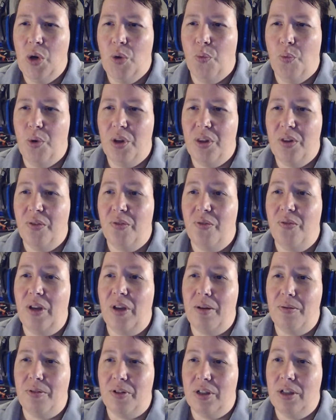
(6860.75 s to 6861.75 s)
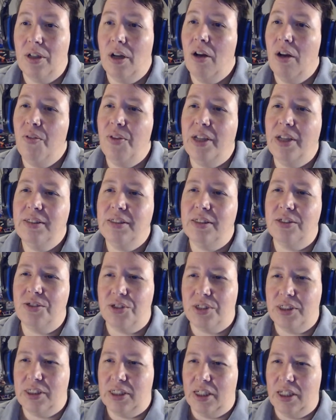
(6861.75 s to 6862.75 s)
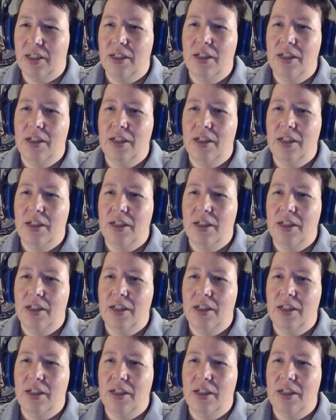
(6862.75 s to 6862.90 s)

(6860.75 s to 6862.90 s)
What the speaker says: with favor. Oh, that's interesting.